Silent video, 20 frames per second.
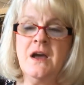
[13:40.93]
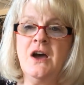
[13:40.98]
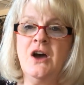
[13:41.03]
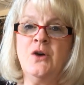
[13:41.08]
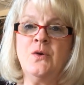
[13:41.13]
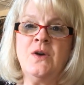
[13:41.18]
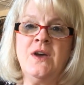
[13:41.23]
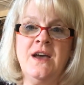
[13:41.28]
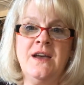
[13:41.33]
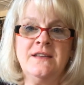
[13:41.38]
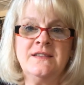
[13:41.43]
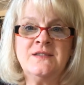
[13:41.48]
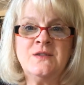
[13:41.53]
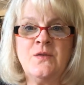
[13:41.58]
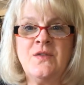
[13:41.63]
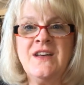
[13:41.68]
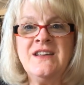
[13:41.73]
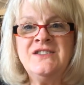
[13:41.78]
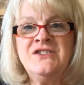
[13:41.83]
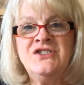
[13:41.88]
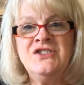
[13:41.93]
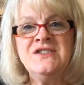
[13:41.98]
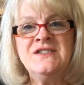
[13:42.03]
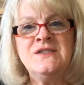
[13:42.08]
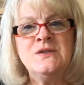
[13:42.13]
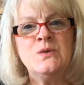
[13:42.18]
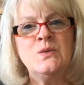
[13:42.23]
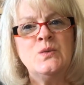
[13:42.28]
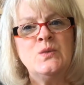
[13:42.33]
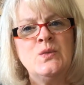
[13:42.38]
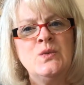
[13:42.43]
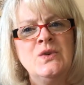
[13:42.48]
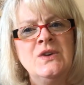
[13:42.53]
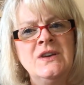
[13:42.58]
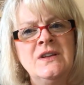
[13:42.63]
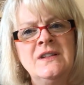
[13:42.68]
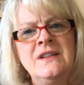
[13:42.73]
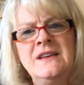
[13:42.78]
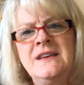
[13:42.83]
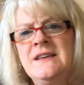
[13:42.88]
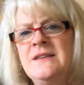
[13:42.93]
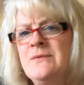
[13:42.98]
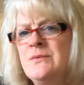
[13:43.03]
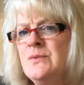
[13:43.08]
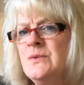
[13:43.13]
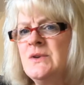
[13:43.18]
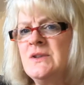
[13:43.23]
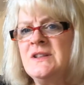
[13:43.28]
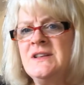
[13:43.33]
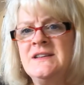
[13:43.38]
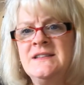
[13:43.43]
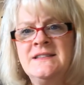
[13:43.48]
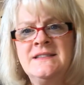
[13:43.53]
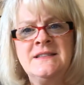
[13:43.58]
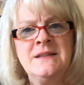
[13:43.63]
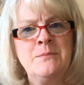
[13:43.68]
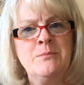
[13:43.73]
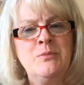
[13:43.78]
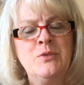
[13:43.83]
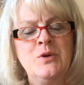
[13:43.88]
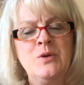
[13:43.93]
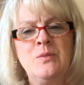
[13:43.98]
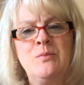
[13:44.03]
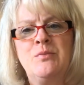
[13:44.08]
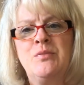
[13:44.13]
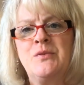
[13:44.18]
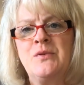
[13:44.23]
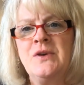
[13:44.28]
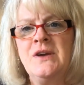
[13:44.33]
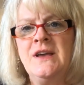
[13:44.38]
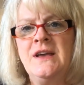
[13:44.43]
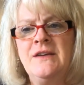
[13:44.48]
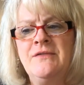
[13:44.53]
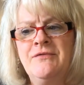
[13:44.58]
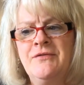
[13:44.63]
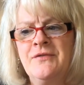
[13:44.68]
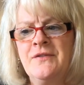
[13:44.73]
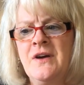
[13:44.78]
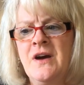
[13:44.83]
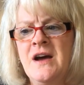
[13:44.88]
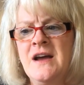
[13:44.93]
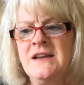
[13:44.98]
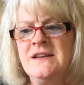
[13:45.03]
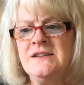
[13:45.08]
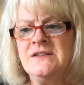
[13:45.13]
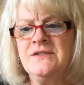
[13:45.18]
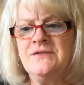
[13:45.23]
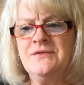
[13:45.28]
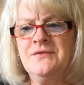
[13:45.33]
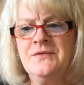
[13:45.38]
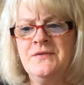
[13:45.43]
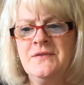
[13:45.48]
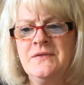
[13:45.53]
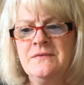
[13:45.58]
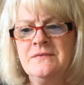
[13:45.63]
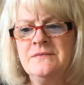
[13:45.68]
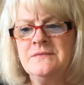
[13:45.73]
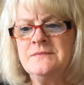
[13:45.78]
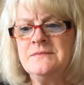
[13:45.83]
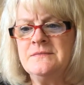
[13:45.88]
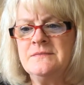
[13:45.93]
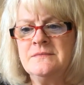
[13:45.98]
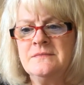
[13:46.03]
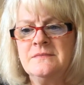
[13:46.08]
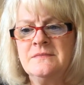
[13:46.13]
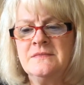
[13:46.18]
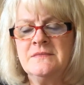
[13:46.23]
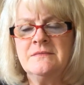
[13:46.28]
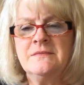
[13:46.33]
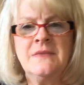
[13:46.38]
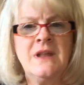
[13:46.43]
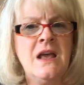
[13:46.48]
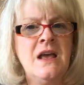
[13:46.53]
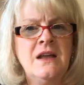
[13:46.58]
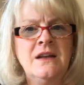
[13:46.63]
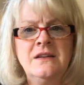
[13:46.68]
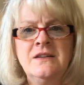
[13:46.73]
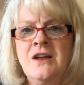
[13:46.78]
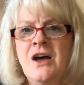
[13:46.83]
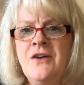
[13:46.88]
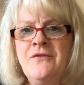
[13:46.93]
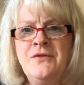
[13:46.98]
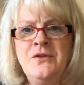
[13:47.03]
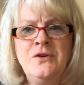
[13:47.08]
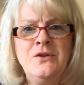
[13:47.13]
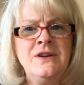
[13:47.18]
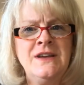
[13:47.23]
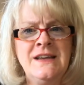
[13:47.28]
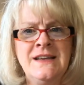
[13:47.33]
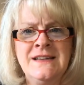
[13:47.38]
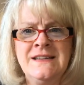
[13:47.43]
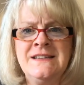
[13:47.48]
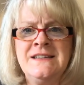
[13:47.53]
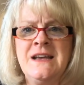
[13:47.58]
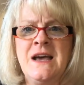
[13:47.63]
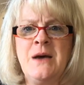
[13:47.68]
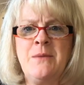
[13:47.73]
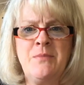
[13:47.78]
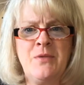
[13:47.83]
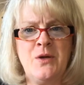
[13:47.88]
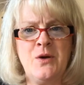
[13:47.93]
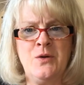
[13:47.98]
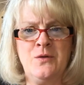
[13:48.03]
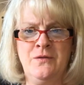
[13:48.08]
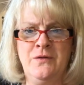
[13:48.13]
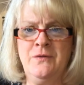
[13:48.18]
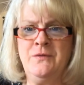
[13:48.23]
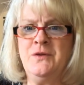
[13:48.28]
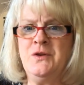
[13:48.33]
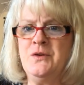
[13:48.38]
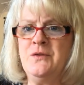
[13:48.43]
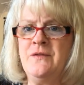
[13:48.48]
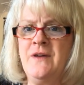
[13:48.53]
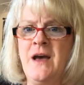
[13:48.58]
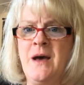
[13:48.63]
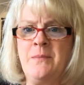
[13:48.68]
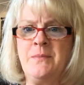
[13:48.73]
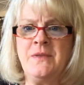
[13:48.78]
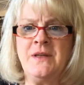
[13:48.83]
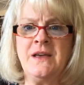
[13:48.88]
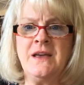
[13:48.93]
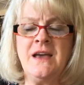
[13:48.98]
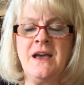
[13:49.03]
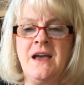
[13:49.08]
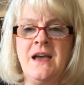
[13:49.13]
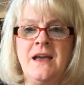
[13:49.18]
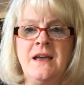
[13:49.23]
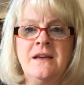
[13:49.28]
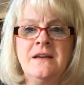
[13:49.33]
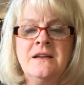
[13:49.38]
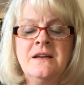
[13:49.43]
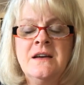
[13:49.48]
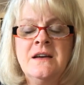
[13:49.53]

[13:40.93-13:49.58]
Okay, so that's just a really, really simple, brief, kind of not very in-depth overview of applique.